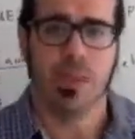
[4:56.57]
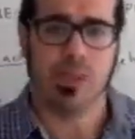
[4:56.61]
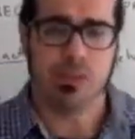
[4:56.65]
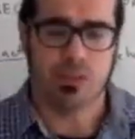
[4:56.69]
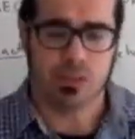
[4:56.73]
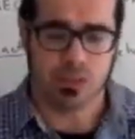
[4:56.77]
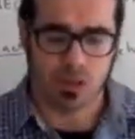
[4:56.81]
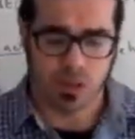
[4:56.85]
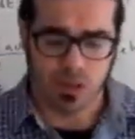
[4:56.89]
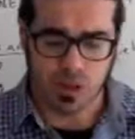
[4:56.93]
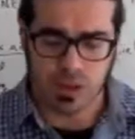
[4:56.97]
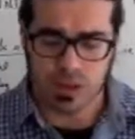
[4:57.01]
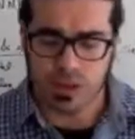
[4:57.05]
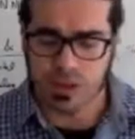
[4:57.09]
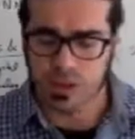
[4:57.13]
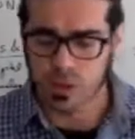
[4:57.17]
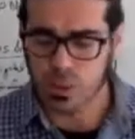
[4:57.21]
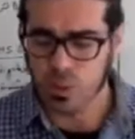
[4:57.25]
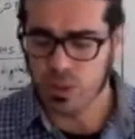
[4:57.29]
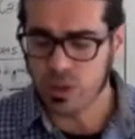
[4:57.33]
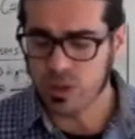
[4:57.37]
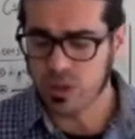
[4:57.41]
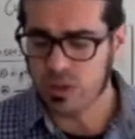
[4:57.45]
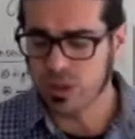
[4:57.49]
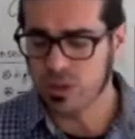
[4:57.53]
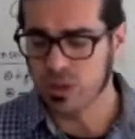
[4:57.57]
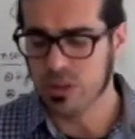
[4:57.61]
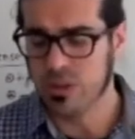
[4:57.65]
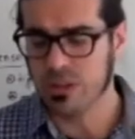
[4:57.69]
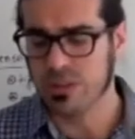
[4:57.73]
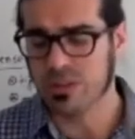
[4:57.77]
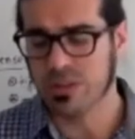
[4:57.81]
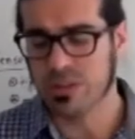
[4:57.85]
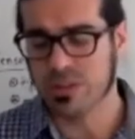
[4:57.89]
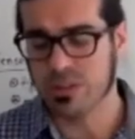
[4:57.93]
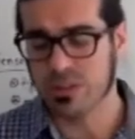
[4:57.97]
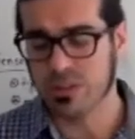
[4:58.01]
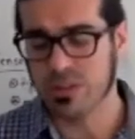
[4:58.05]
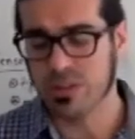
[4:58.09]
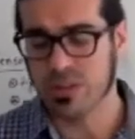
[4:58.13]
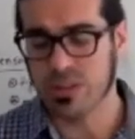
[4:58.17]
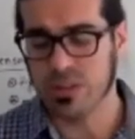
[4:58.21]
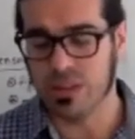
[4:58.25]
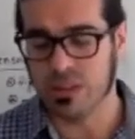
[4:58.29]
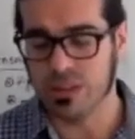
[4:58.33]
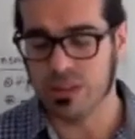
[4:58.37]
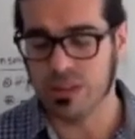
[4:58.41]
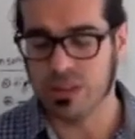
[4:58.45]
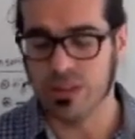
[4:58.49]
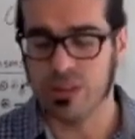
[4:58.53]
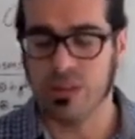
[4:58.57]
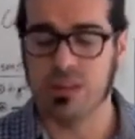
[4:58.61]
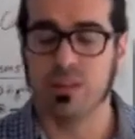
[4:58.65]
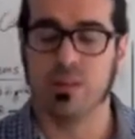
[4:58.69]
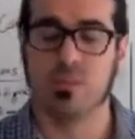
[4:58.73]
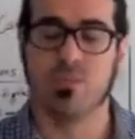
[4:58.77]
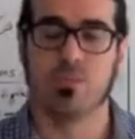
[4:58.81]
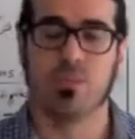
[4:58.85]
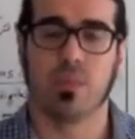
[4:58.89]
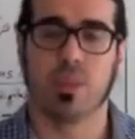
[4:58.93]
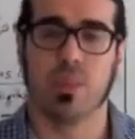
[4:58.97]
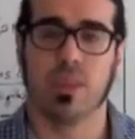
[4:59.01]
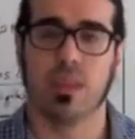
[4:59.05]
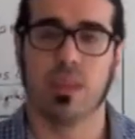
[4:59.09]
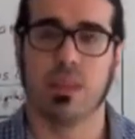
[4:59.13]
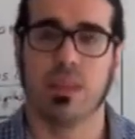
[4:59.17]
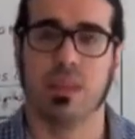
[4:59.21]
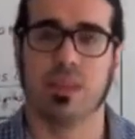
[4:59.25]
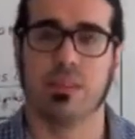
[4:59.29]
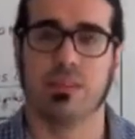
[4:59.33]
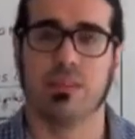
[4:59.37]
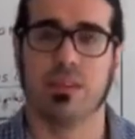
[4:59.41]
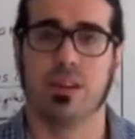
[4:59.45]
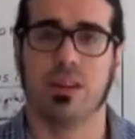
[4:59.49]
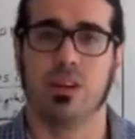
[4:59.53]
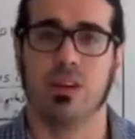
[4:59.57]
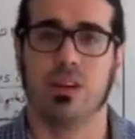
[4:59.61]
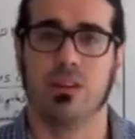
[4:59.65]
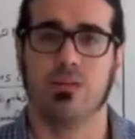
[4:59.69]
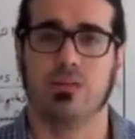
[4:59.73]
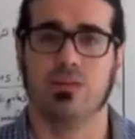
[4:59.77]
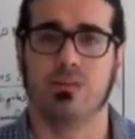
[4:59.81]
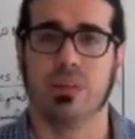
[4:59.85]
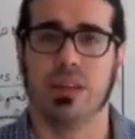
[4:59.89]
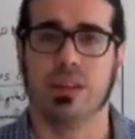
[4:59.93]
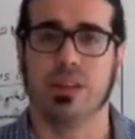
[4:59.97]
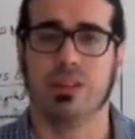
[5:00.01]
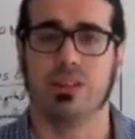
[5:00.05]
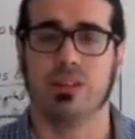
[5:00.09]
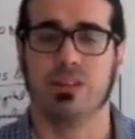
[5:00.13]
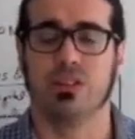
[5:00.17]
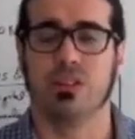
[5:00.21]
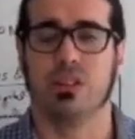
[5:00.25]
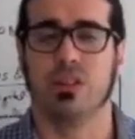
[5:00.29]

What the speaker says: So Arduino needs a lot of battery.